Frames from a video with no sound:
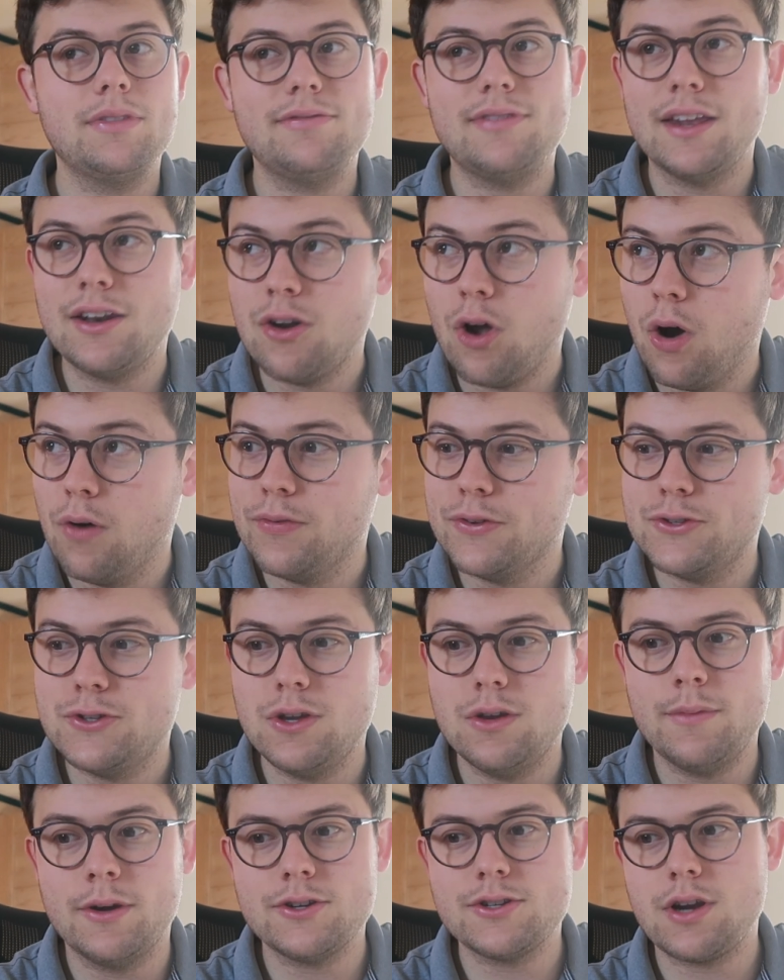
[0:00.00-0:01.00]
Didn't offer
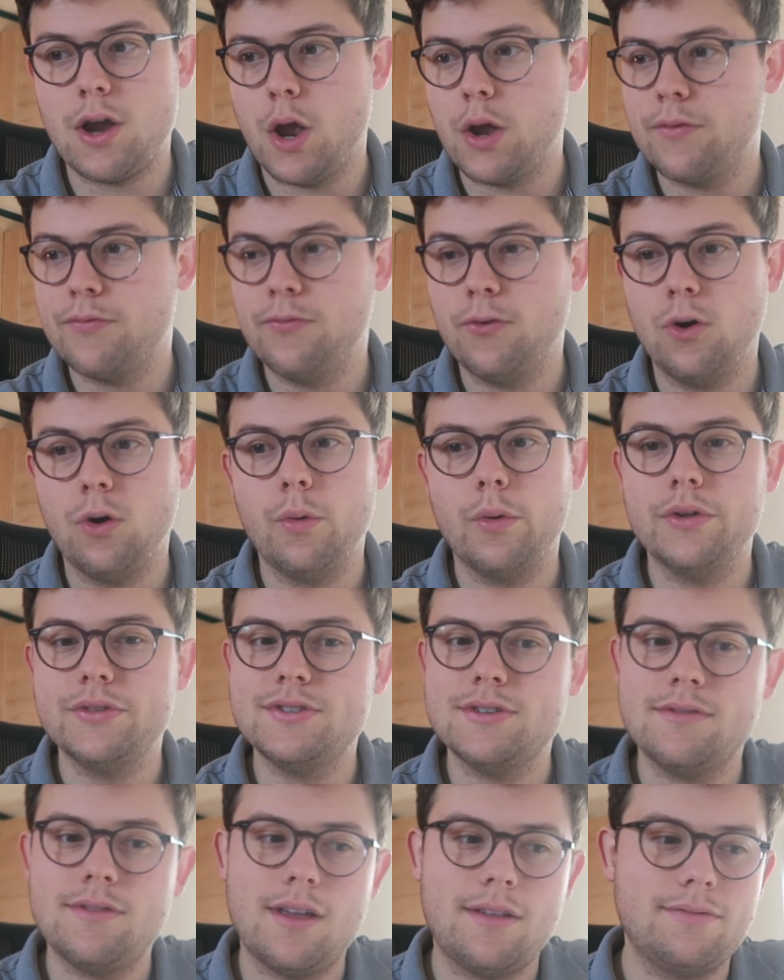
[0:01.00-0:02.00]
too much going
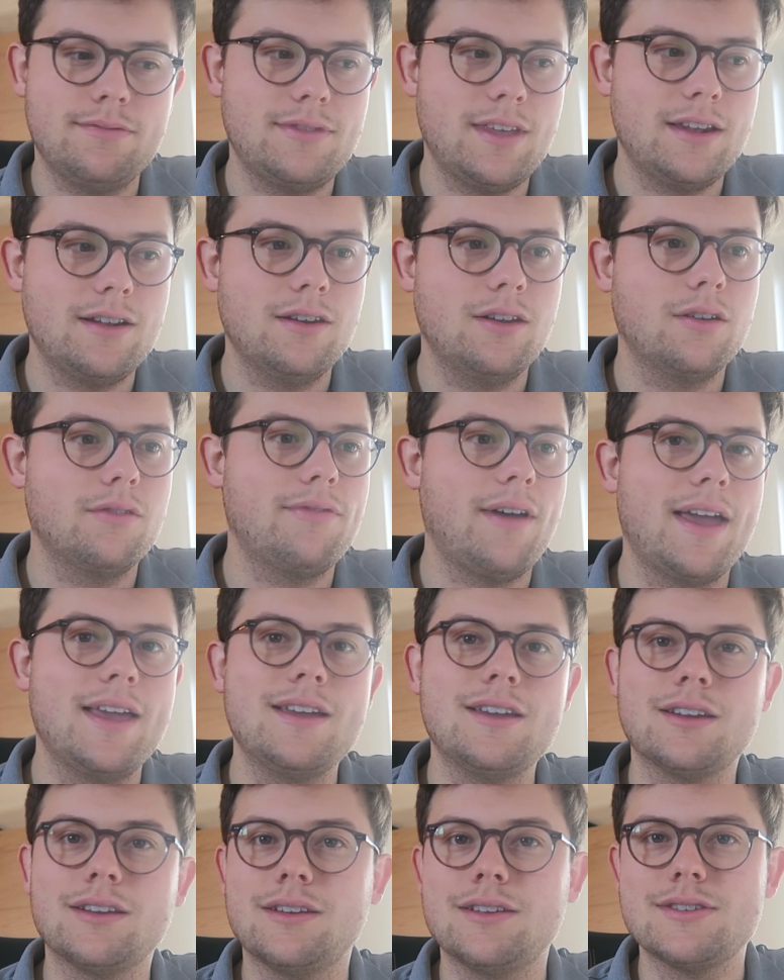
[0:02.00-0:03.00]
forwards and did look
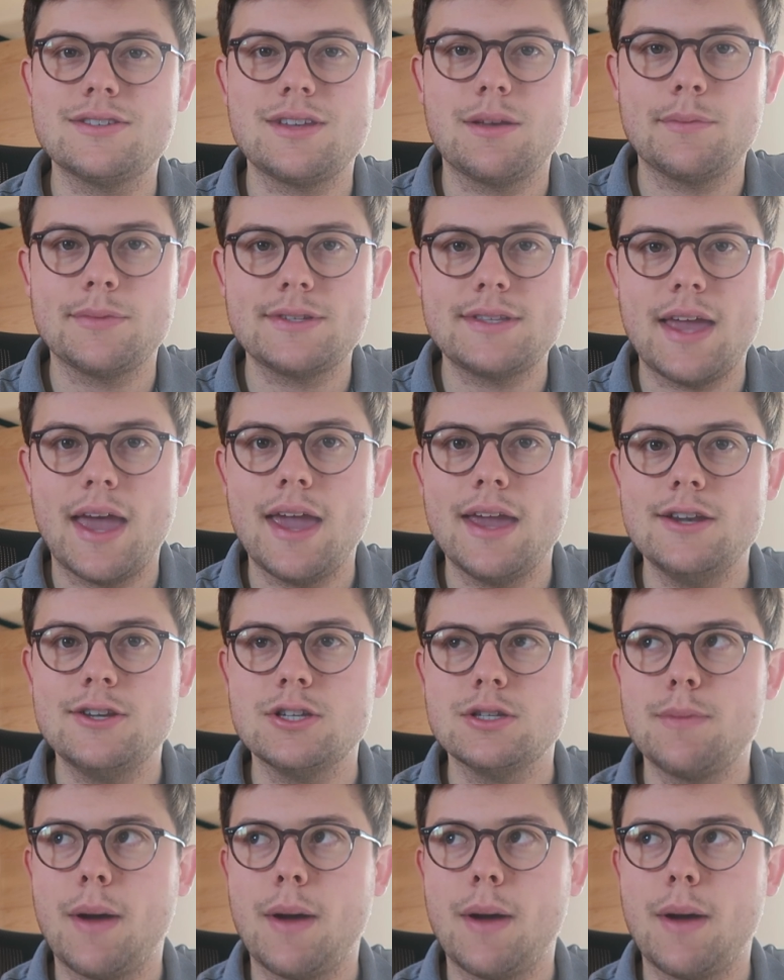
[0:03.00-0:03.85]
vacant at some stages.